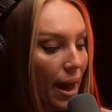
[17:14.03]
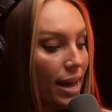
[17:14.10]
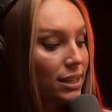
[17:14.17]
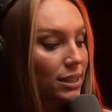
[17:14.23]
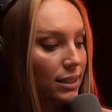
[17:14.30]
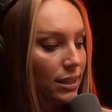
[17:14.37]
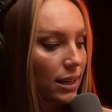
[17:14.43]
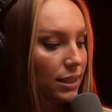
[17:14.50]
May
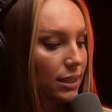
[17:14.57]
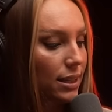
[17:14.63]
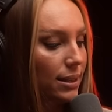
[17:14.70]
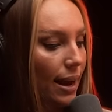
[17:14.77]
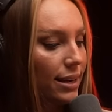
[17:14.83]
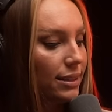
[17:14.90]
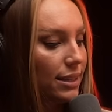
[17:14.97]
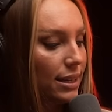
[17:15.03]
6,
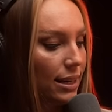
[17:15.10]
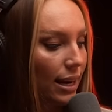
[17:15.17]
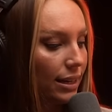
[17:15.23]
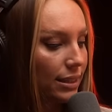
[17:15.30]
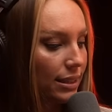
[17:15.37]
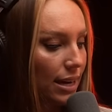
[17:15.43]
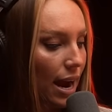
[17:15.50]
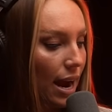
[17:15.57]

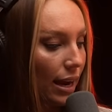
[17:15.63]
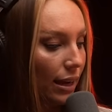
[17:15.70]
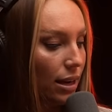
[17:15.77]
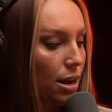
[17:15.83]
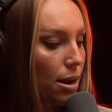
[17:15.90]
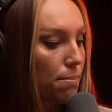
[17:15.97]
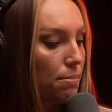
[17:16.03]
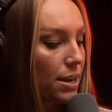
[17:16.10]
1999,
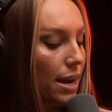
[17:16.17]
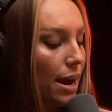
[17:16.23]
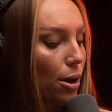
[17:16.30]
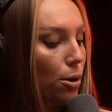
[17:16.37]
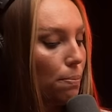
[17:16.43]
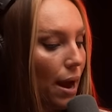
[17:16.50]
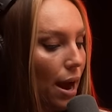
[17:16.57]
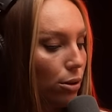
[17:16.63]

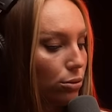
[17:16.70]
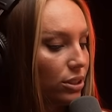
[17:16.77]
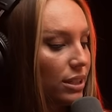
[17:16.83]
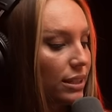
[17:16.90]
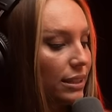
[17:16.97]
Pierre Pouse